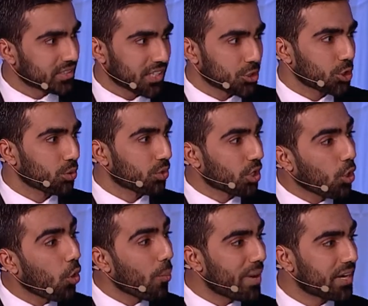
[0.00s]
that show the
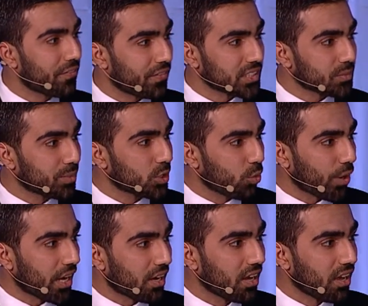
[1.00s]
co-benefits
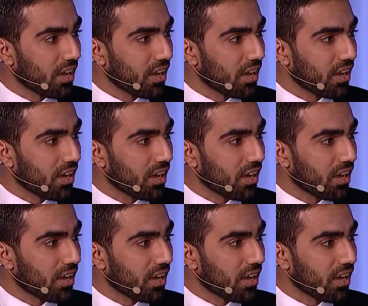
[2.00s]
between